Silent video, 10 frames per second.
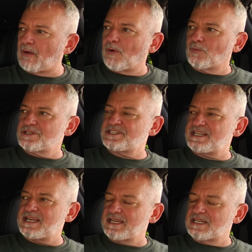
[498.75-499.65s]
And what we're
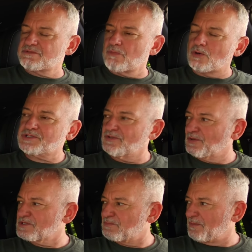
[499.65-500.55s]
seeing is most of
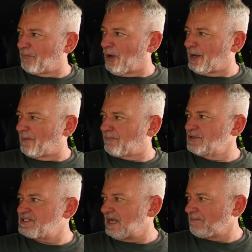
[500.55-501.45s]
those have been brought up
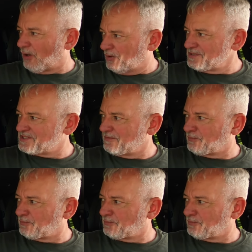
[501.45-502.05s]
for demos,